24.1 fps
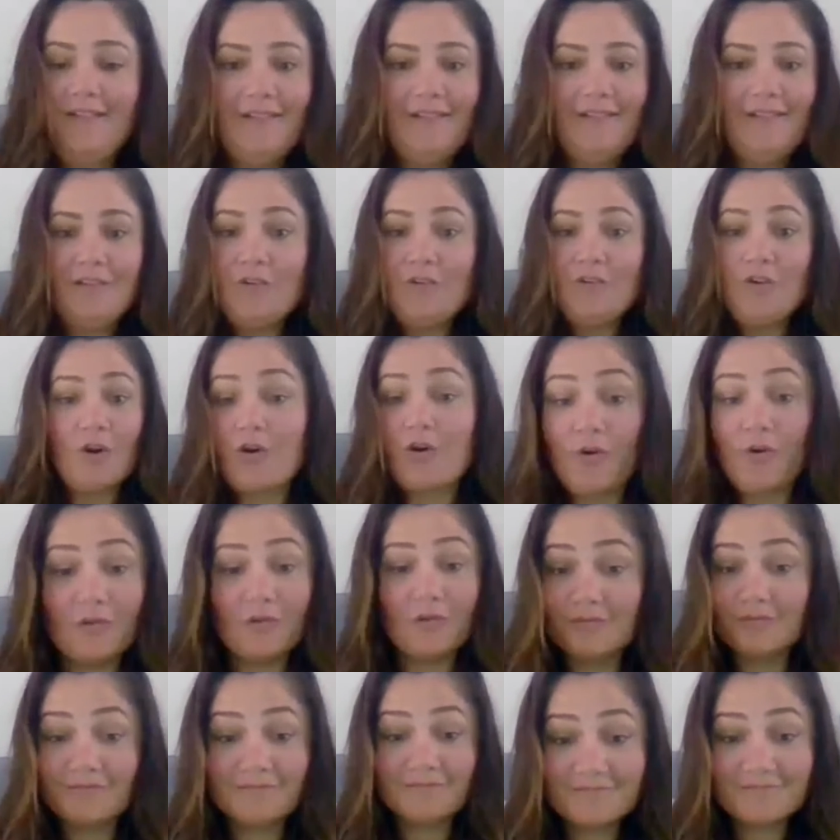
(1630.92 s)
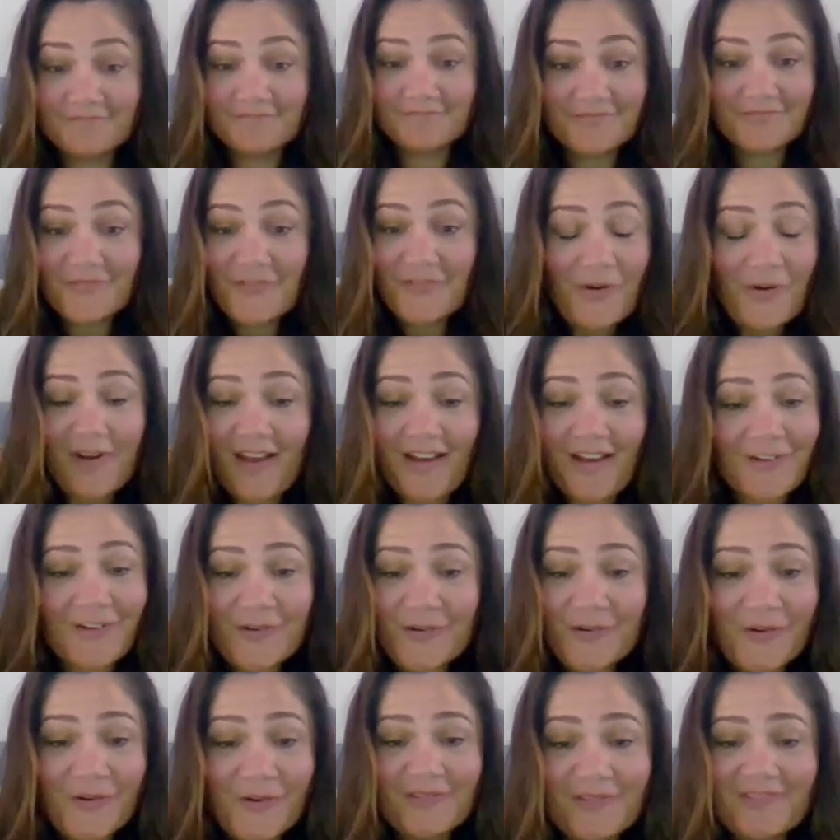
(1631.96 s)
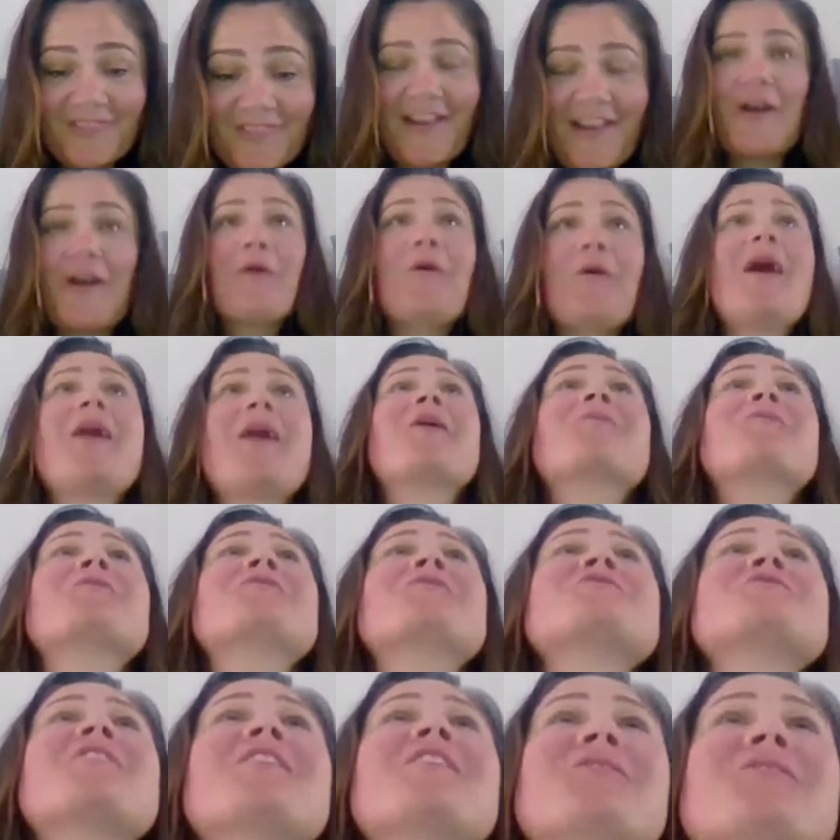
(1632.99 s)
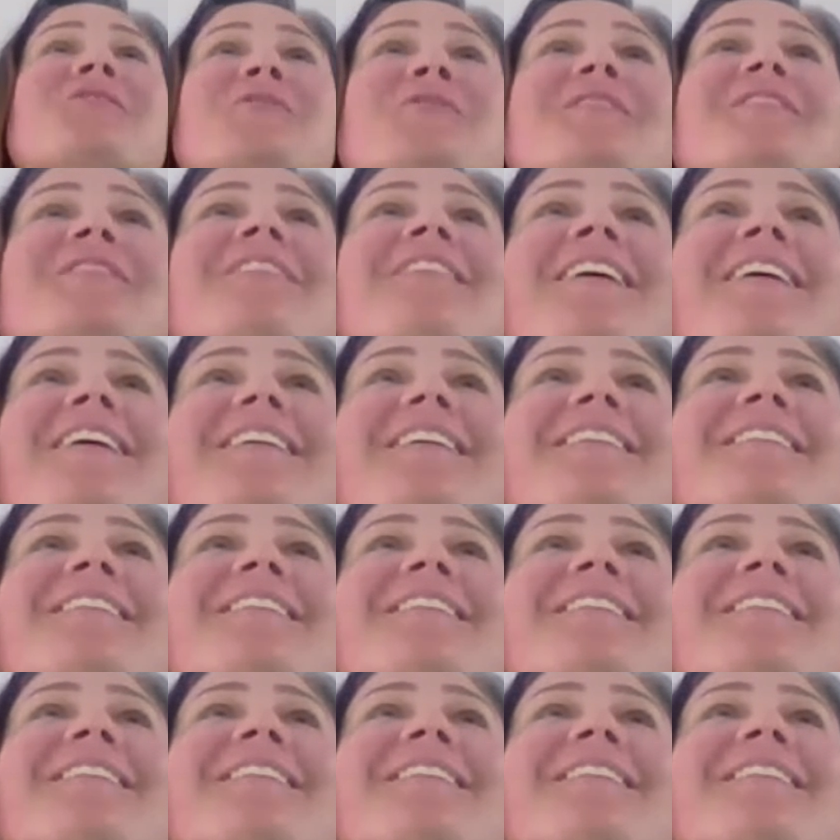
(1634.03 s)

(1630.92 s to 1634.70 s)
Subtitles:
not at all. Not at all. And I wish I could like